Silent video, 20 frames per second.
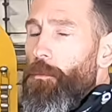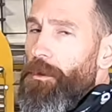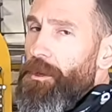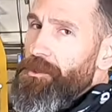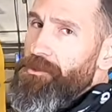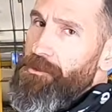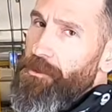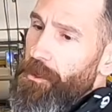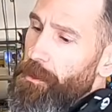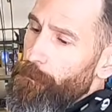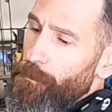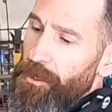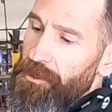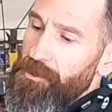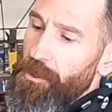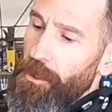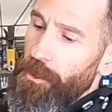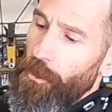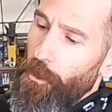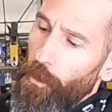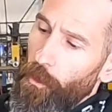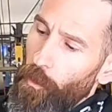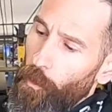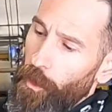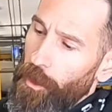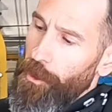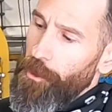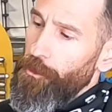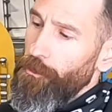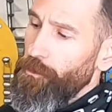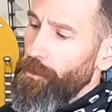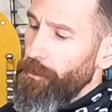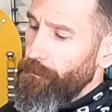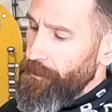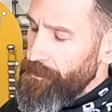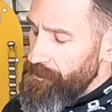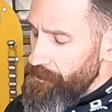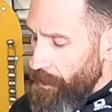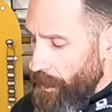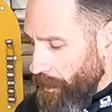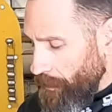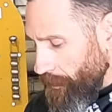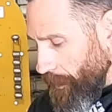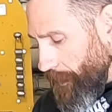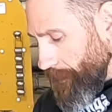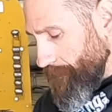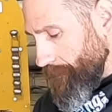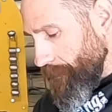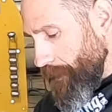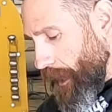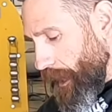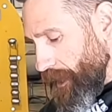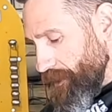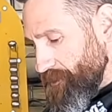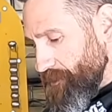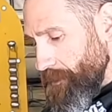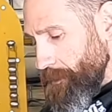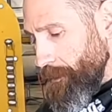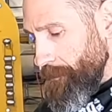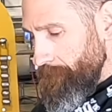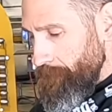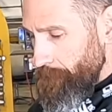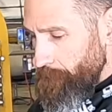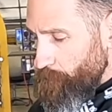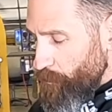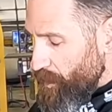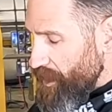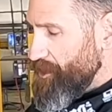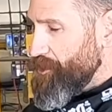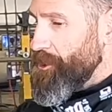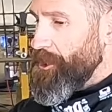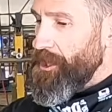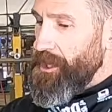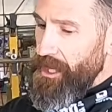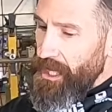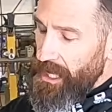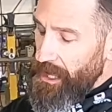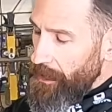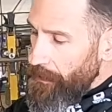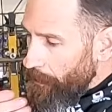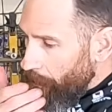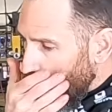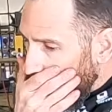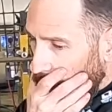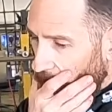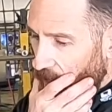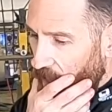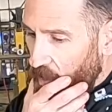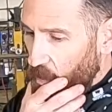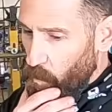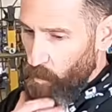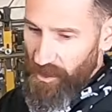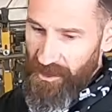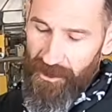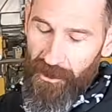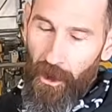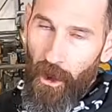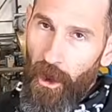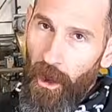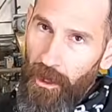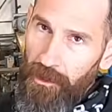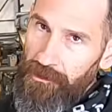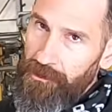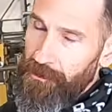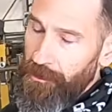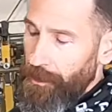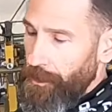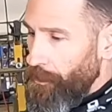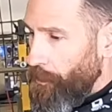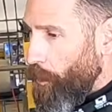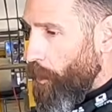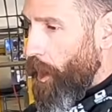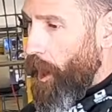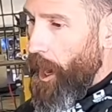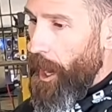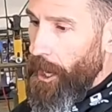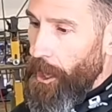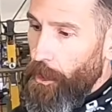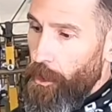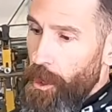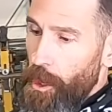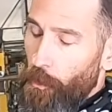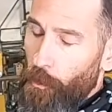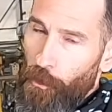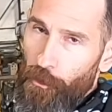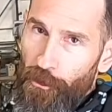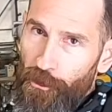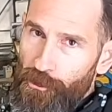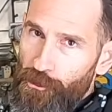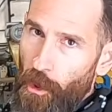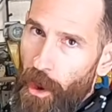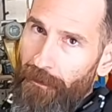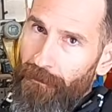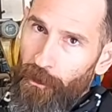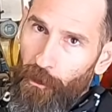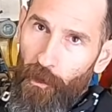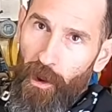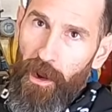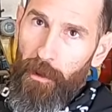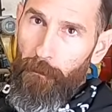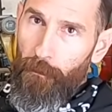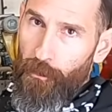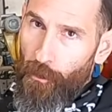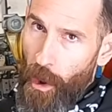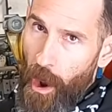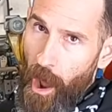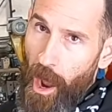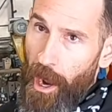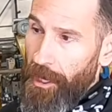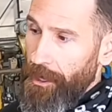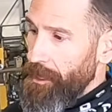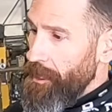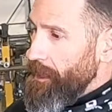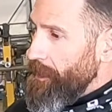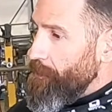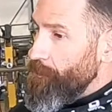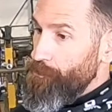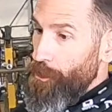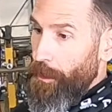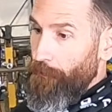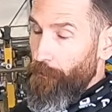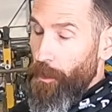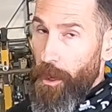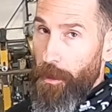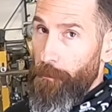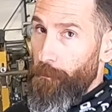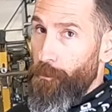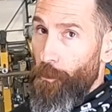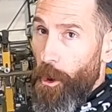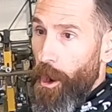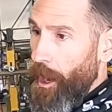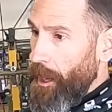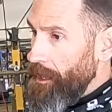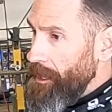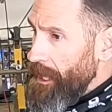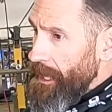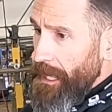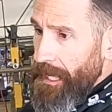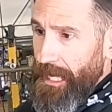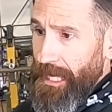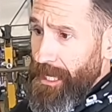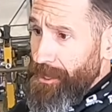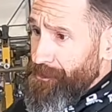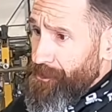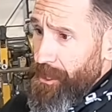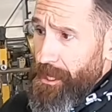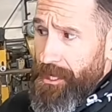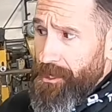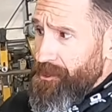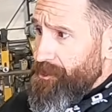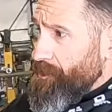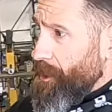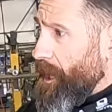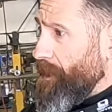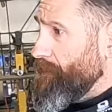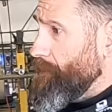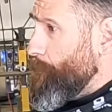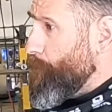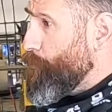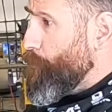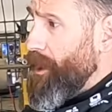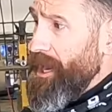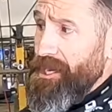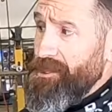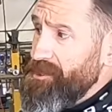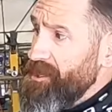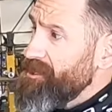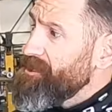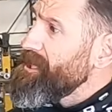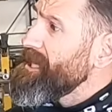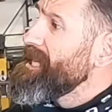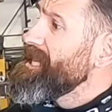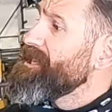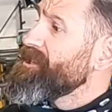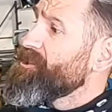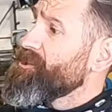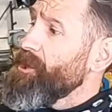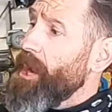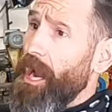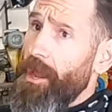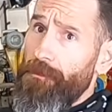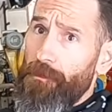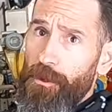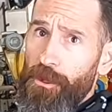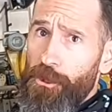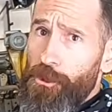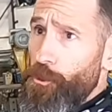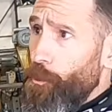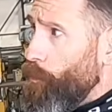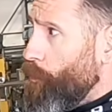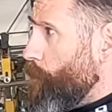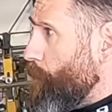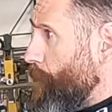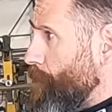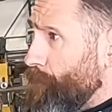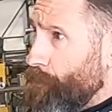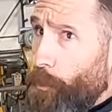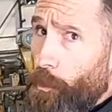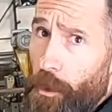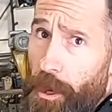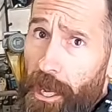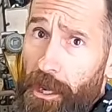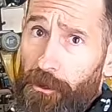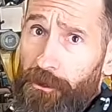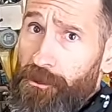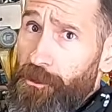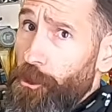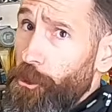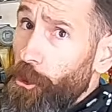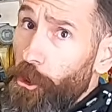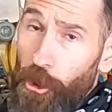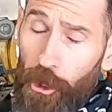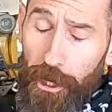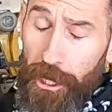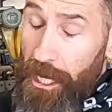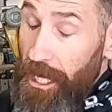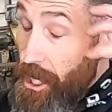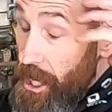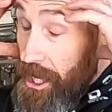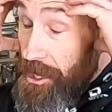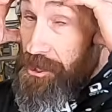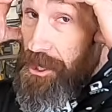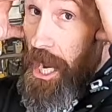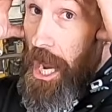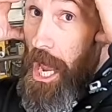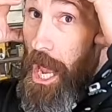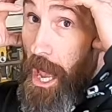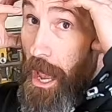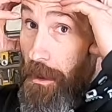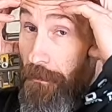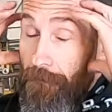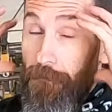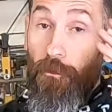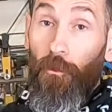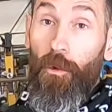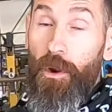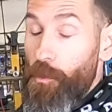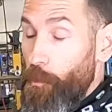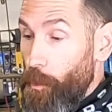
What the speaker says: But it's where you live, it's not like the guys in Michigan or Wisconsin or Ohio where they're driving around in brine. You drive around in brine, it's inside the brakes, it's inside the door handles, the hood, it's everywhere.